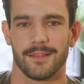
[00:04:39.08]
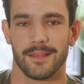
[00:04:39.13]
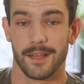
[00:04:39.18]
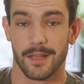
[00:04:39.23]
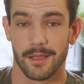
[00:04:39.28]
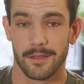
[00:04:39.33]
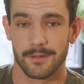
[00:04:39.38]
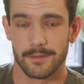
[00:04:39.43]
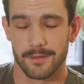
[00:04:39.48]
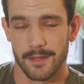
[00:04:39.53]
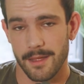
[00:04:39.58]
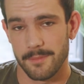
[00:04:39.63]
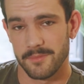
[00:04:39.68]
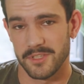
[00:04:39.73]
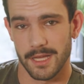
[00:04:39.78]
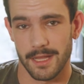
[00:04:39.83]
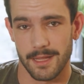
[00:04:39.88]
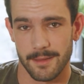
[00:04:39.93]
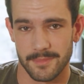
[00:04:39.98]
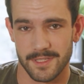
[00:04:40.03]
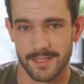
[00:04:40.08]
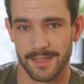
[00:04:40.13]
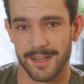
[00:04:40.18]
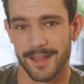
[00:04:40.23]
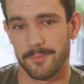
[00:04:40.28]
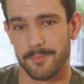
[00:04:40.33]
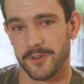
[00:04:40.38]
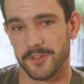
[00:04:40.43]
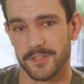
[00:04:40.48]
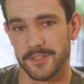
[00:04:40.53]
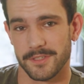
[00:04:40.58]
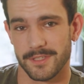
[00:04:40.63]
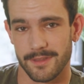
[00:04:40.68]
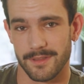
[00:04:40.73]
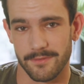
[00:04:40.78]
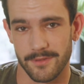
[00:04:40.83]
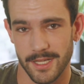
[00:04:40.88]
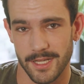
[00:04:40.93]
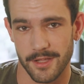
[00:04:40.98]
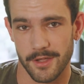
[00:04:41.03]
Hello, I'm James and I produced
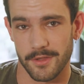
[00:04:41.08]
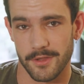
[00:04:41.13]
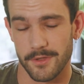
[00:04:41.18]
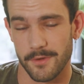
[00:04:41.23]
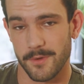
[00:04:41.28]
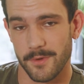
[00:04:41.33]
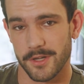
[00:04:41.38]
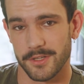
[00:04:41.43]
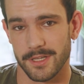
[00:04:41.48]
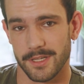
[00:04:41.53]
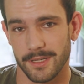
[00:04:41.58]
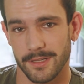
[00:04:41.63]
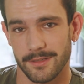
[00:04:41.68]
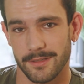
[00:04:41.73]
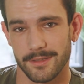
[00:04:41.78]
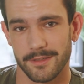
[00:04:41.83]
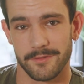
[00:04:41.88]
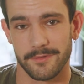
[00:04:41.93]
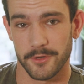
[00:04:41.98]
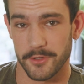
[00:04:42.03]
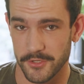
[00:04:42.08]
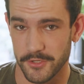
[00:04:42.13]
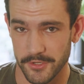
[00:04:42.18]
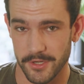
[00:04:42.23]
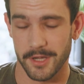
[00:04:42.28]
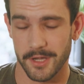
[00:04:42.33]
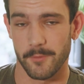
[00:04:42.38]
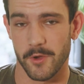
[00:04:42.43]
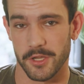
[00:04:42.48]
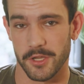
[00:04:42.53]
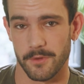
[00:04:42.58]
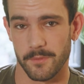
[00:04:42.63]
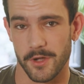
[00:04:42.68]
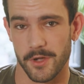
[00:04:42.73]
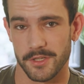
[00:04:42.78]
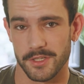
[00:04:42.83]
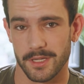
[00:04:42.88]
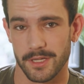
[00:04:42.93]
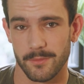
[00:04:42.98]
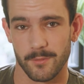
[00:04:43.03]
the video you're watching. If you're enjoying what you're
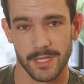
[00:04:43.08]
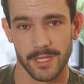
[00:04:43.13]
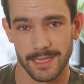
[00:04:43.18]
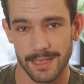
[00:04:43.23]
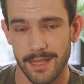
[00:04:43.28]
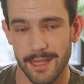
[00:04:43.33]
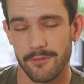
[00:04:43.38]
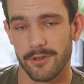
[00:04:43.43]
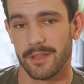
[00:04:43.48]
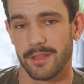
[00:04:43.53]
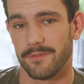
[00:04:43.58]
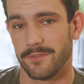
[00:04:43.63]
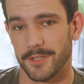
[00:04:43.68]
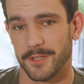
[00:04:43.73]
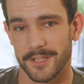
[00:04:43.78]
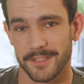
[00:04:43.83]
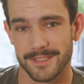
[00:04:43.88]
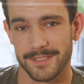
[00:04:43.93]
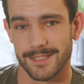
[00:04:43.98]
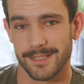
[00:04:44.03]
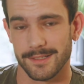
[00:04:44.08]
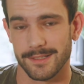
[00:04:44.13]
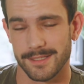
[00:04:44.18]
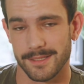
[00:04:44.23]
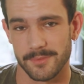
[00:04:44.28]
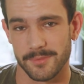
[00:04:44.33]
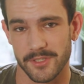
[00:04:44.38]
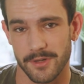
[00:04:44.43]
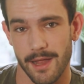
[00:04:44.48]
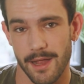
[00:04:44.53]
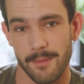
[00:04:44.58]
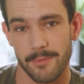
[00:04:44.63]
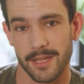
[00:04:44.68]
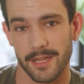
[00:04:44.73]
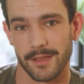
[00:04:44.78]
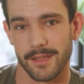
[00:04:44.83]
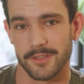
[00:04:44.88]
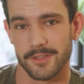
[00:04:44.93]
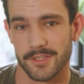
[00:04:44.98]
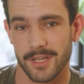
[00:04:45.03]
watching, we'd love it if you considered
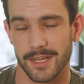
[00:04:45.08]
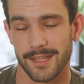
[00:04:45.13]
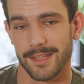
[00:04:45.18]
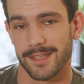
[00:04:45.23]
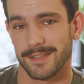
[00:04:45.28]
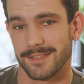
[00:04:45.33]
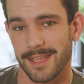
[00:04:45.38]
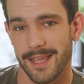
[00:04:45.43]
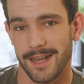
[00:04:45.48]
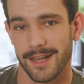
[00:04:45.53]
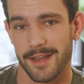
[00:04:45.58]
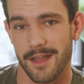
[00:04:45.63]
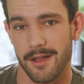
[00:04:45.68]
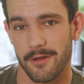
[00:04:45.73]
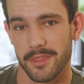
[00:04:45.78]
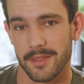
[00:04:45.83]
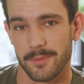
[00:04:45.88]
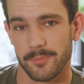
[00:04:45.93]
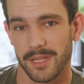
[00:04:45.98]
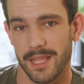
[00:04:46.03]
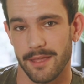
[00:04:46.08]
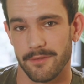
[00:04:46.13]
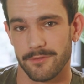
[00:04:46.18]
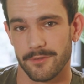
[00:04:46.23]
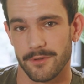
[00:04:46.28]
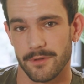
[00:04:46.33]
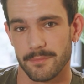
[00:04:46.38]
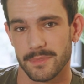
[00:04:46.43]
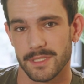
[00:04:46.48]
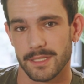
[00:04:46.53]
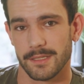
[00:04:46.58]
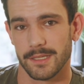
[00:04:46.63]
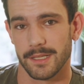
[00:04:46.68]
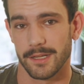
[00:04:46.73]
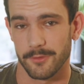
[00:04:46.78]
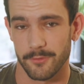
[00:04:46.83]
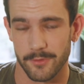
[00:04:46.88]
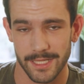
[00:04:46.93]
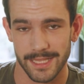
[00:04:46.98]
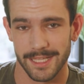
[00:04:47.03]
subscribing and checking us out on our other platforms.
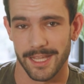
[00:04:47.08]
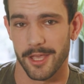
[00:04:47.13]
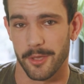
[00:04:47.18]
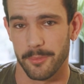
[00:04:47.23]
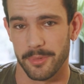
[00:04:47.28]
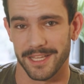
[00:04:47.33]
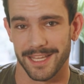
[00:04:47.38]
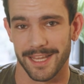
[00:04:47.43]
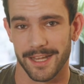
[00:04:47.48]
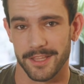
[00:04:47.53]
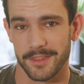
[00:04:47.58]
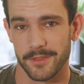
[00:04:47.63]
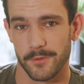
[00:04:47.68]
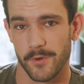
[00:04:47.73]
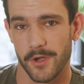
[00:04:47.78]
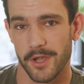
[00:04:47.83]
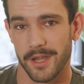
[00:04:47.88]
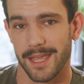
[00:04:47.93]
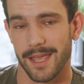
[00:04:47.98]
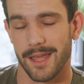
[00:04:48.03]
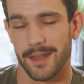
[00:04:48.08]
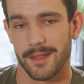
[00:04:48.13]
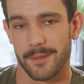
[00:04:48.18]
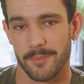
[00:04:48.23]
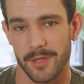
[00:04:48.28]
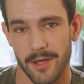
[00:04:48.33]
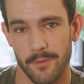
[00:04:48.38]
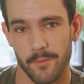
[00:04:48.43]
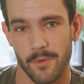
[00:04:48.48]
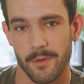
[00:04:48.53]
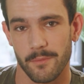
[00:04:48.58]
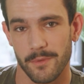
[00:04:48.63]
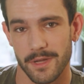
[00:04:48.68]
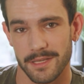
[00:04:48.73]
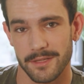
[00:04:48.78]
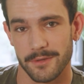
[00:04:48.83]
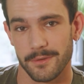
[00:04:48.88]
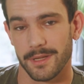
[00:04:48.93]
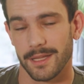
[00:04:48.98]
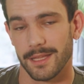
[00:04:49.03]
It'd really help in getting the word out about what we're
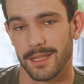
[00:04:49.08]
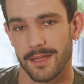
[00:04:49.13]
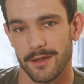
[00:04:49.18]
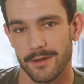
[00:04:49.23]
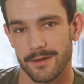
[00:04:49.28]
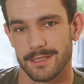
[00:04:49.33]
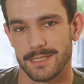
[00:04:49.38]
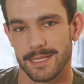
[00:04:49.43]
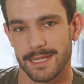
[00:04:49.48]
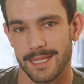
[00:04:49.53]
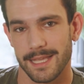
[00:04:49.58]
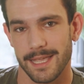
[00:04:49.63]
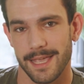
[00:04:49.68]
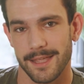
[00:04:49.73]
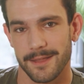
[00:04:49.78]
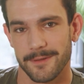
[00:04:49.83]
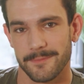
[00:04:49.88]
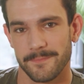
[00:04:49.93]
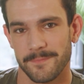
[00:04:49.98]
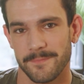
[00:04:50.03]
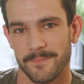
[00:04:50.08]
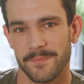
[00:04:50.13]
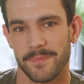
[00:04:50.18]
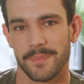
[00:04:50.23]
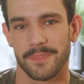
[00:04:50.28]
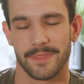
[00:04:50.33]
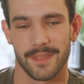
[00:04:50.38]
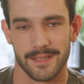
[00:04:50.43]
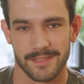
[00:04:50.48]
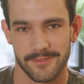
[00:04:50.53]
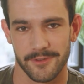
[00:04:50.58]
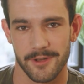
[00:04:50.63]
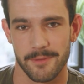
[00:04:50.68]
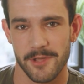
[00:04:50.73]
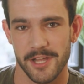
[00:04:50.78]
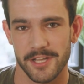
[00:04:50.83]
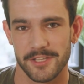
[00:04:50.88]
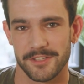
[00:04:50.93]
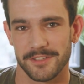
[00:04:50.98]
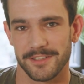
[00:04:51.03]
doing here at TDA. Thanks very
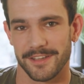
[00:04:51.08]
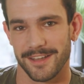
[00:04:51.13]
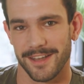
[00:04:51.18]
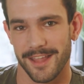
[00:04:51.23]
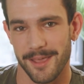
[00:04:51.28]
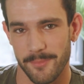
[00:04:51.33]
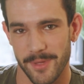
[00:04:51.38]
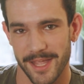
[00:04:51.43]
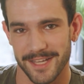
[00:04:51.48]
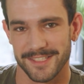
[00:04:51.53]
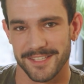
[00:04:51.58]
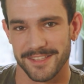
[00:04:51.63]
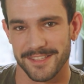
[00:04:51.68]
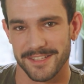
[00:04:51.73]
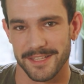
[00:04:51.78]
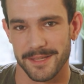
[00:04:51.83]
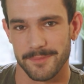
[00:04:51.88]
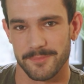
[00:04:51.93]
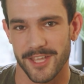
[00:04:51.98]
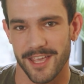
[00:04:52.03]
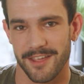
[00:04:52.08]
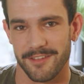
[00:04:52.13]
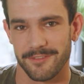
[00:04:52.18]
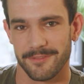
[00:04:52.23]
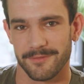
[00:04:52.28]
much, and now back to the deep dive.